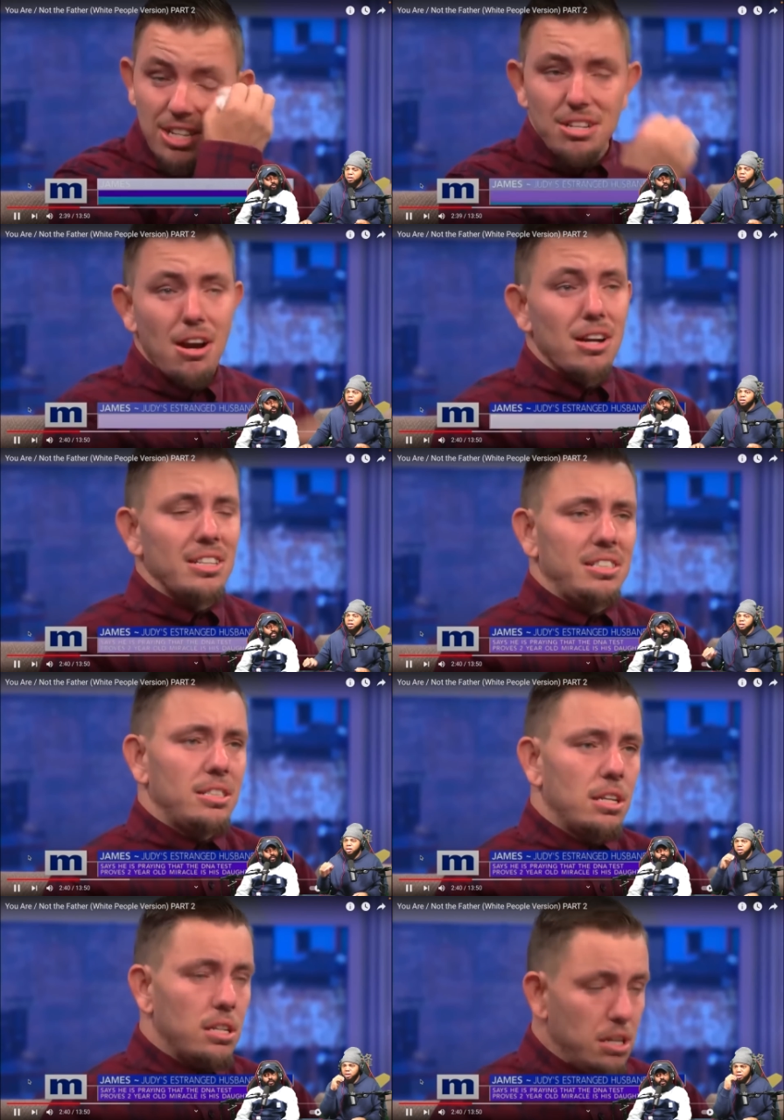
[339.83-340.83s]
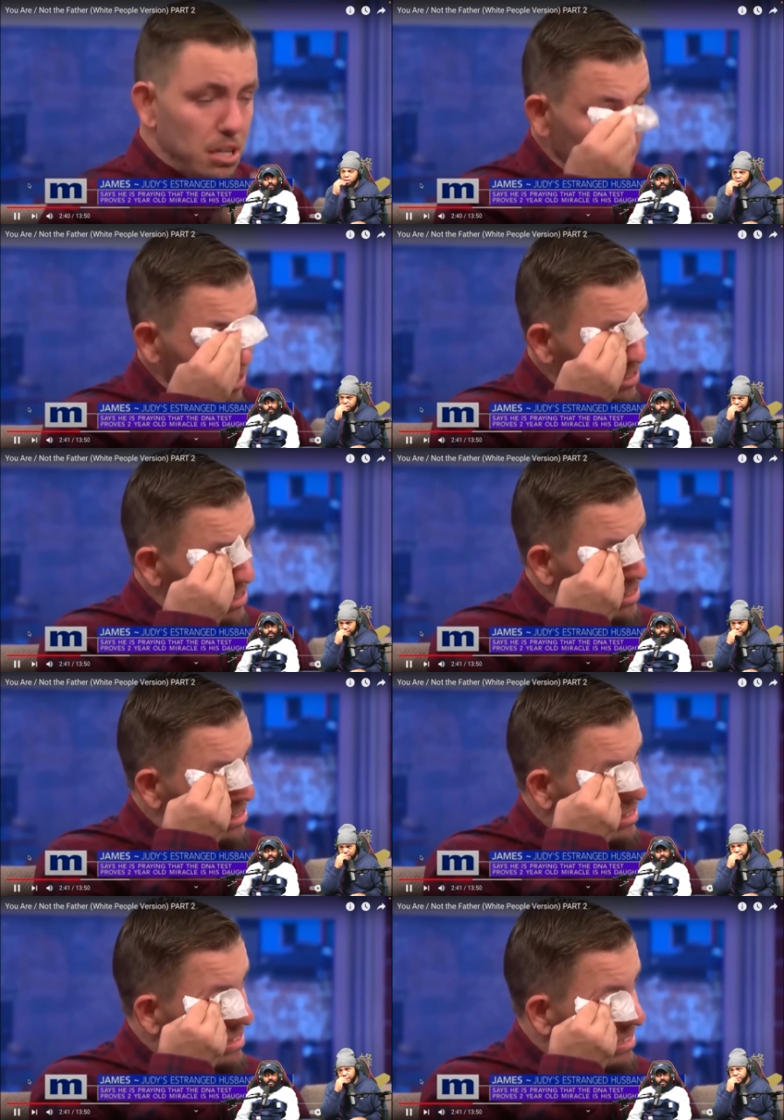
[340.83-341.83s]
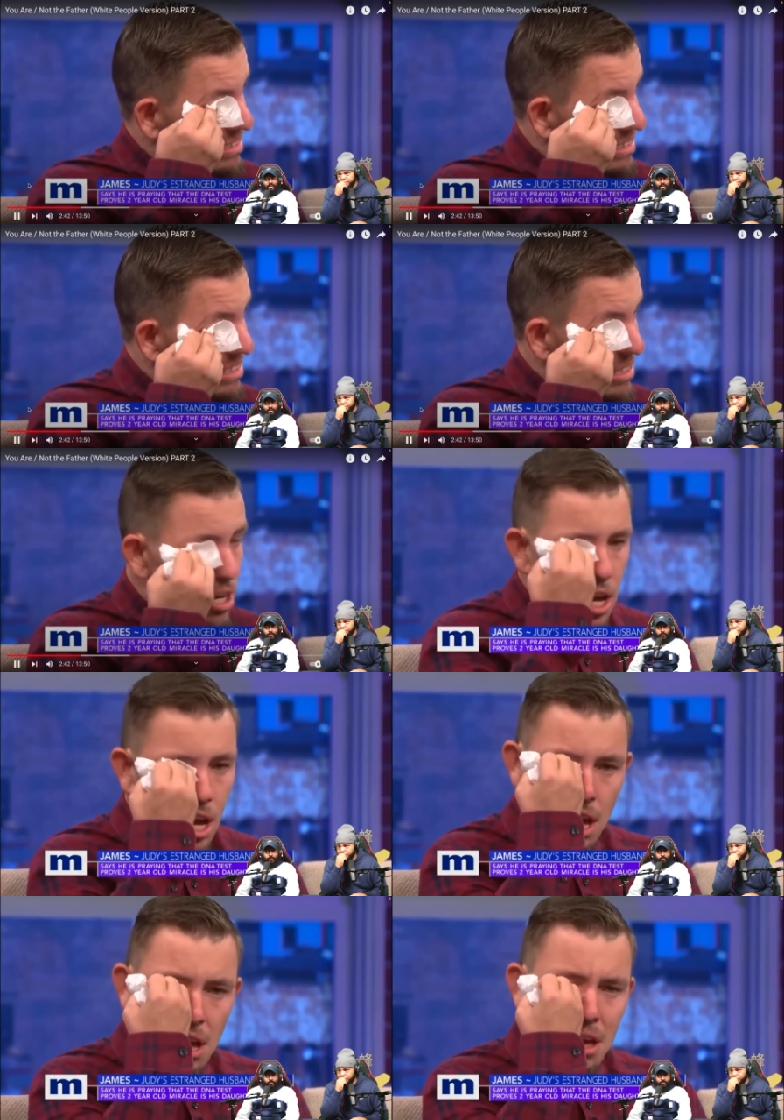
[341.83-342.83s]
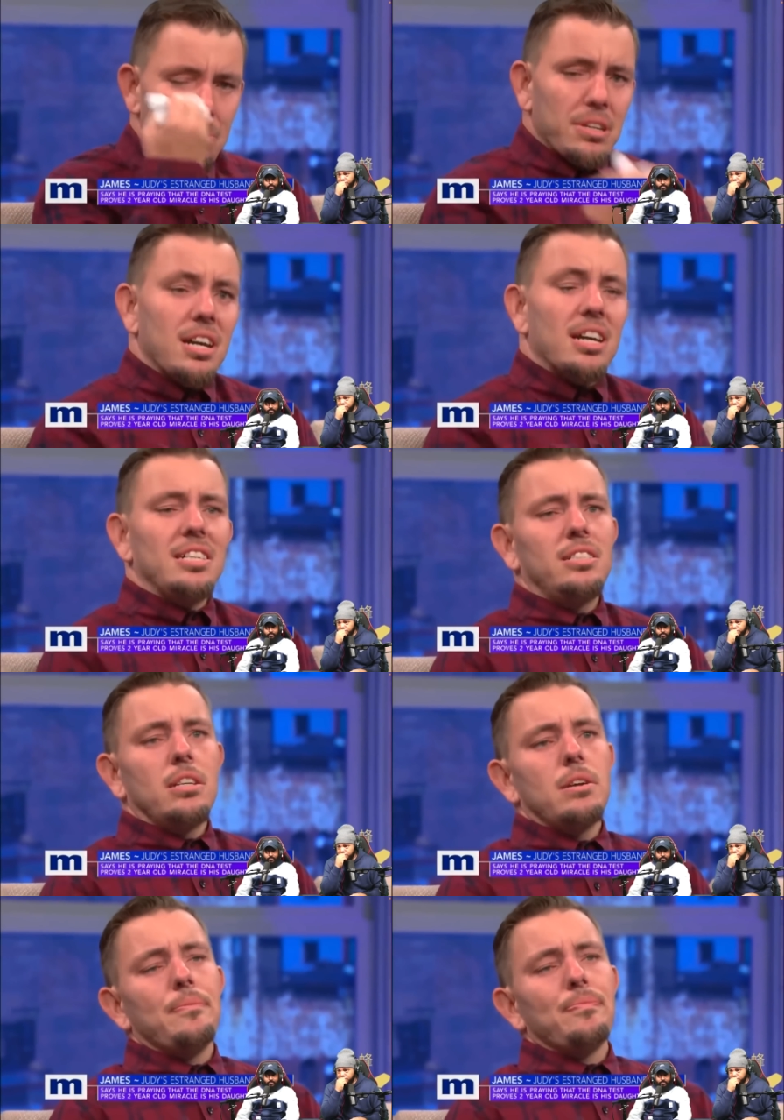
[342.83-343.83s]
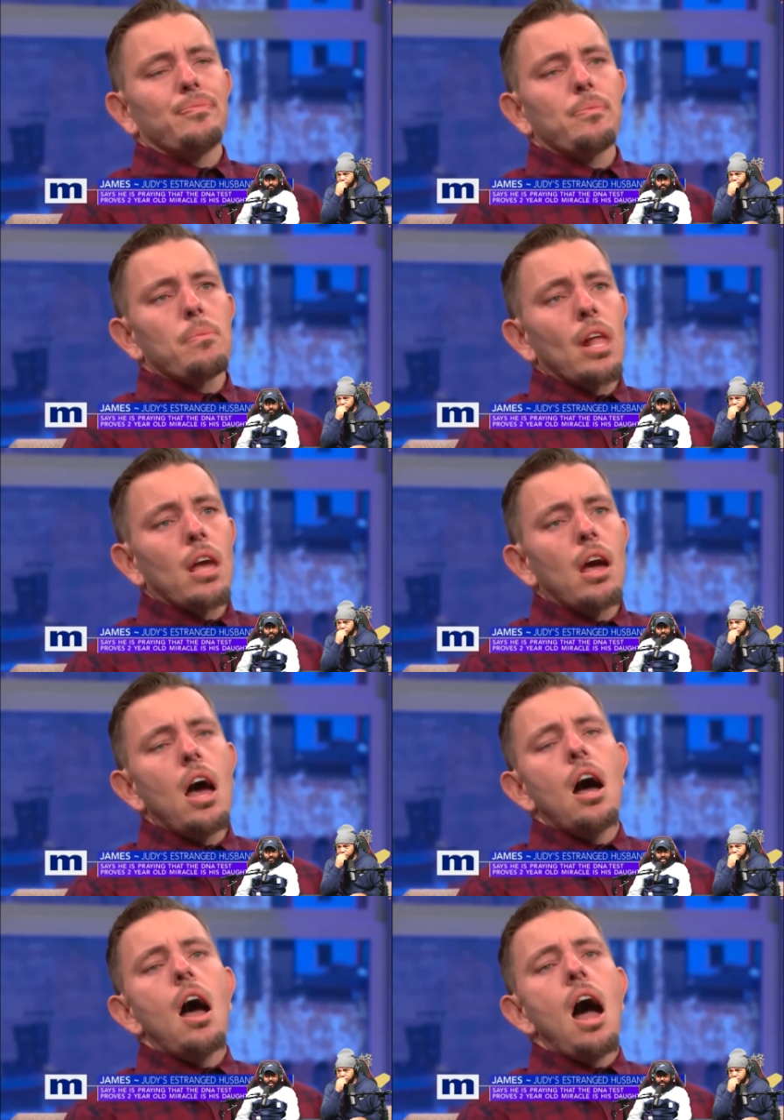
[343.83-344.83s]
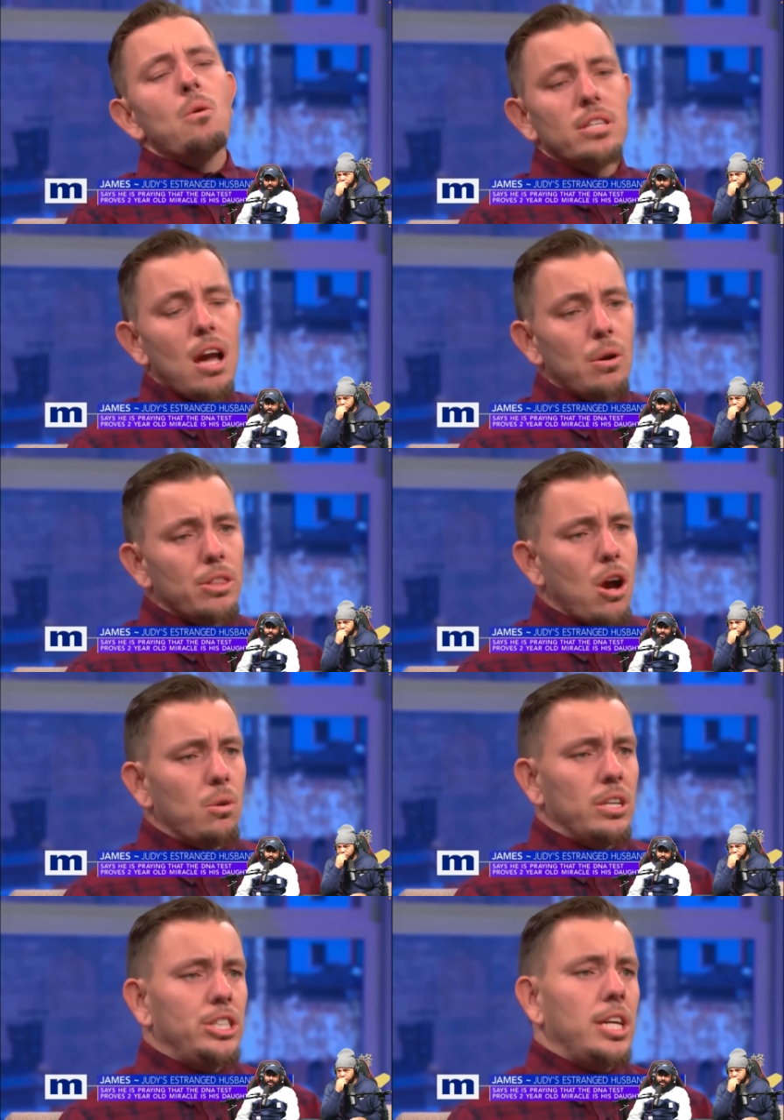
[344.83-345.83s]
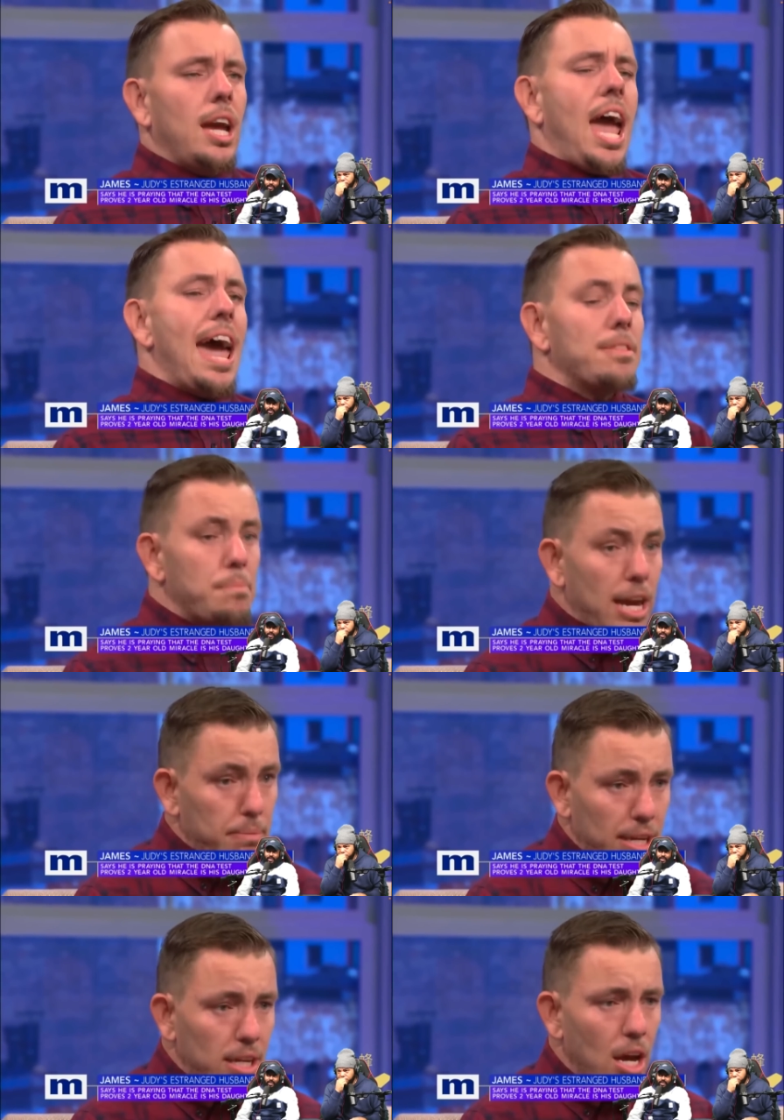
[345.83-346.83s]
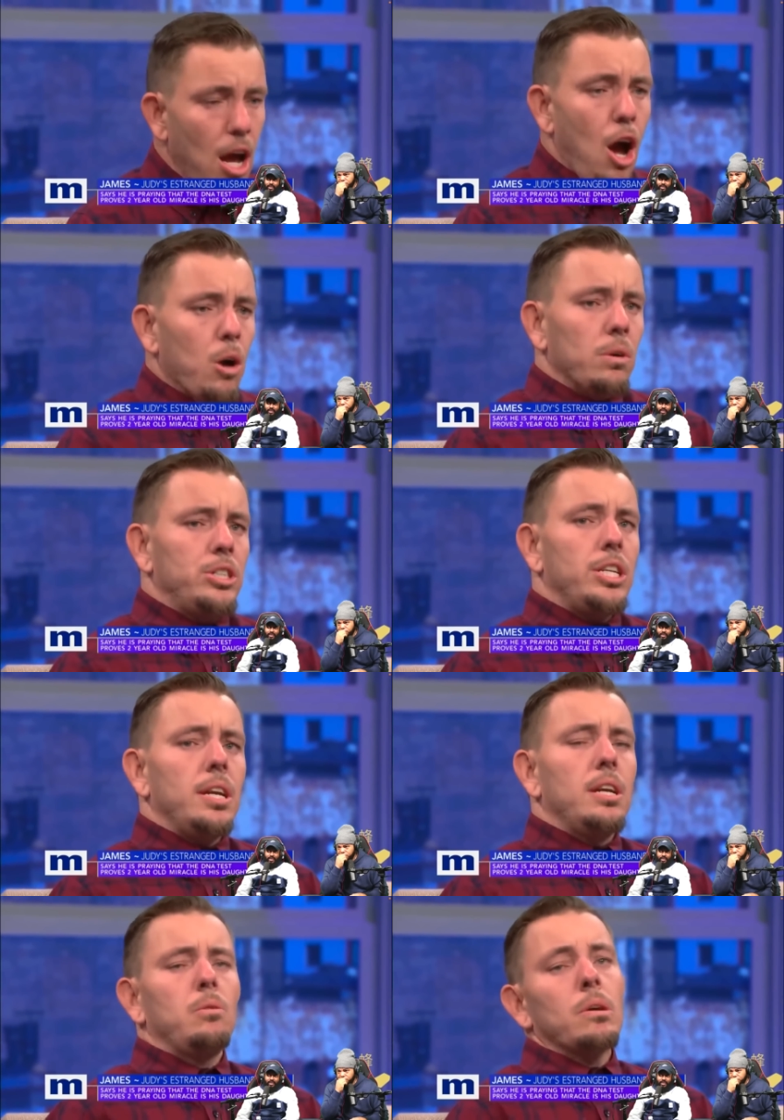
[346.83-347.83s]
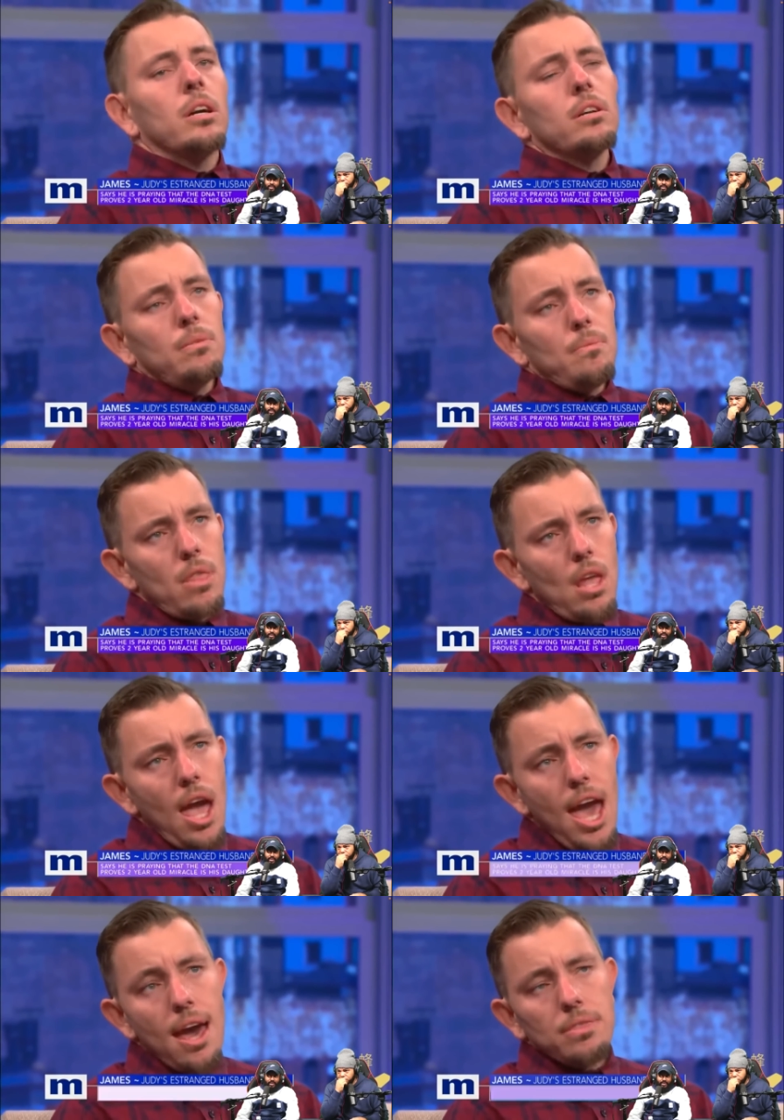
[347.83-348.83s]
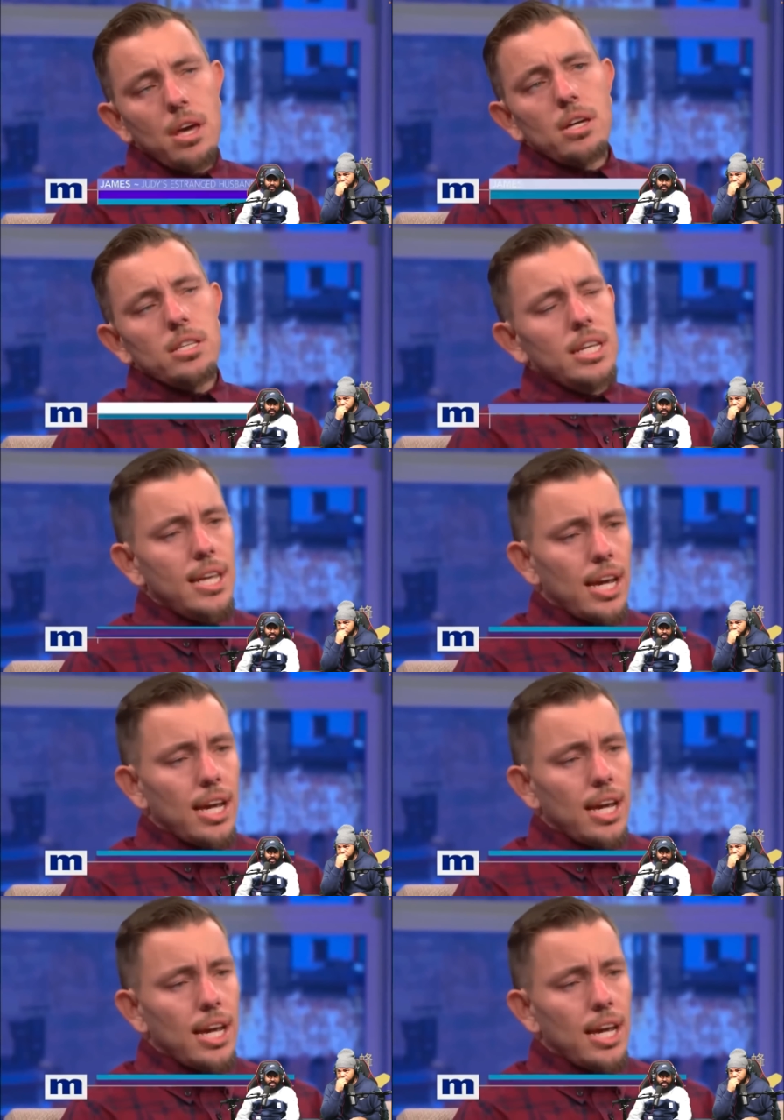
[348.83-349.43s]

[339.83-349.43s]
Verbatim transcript: going through it right now. Why are you so angry with her? Because I was there with her when she had the baby, when she... had the